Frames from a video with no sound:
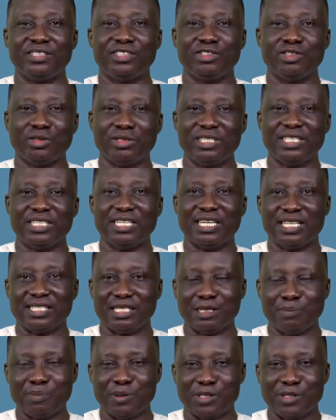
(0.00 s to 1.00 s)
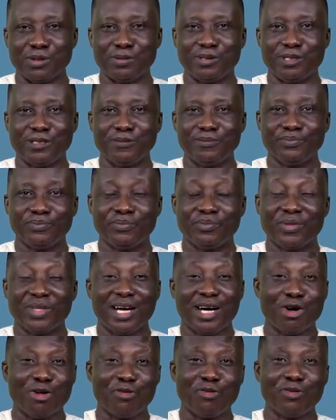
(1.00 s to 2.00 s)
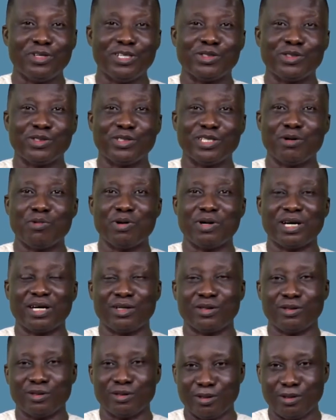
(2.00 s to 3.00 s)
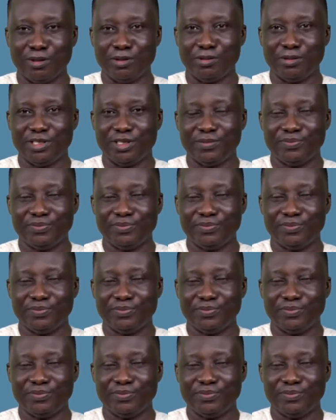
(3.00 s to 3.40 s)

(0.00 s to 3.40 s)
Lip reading: during the last episode, and hopefully today we can conclude